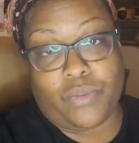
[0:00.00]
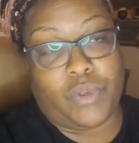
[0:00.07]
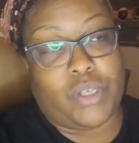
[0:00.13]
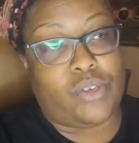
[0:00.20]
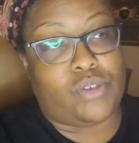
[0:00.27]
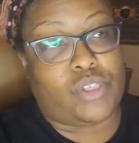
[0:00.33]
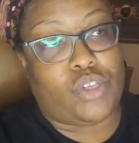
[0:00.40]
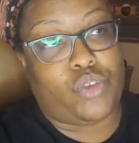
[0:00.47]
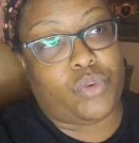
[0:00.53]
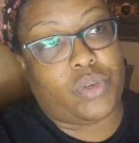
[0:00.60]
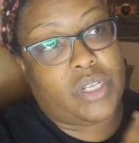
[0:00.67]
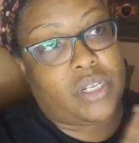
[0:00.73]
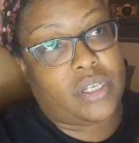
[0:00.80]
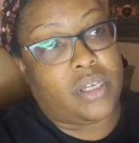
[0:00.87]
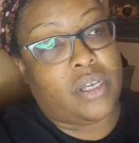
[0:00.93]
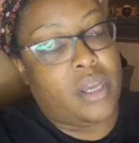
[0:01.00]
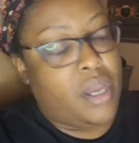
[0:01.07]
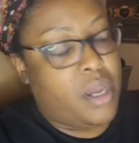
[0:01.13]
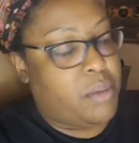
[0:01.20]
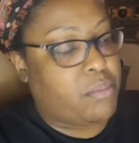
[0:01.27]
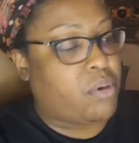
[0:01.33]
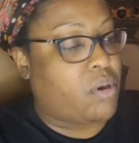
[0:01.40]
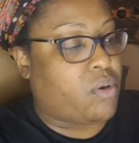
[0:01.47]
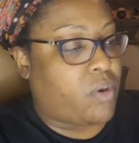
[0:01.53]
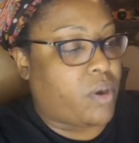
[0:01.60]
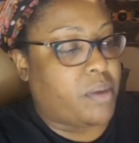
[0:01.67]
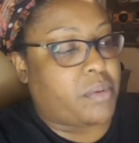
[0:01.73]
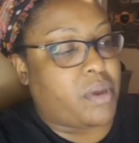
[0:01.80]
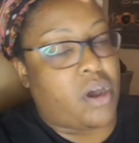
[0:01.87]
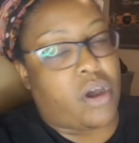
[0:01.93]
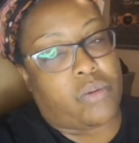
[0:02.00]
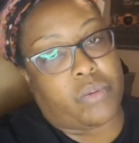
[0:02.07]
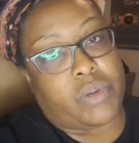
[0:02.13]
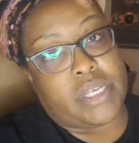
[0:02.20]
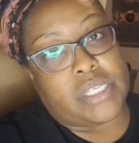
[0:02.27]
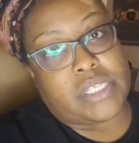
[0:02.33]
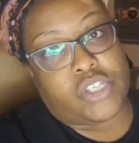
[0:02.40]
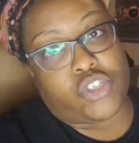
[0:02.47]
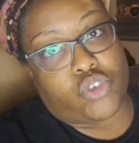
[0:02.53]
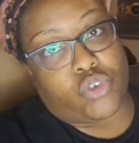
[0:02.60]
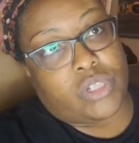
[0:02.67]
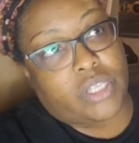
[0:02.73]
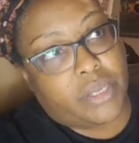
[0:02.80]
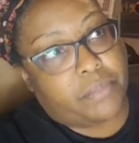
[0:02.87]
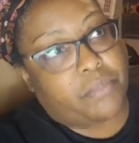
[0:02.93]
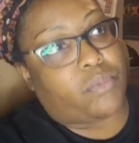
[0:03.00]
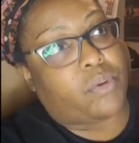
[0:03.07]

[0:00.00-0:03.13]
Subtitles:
We used to do it in a program called Ring Central Glip.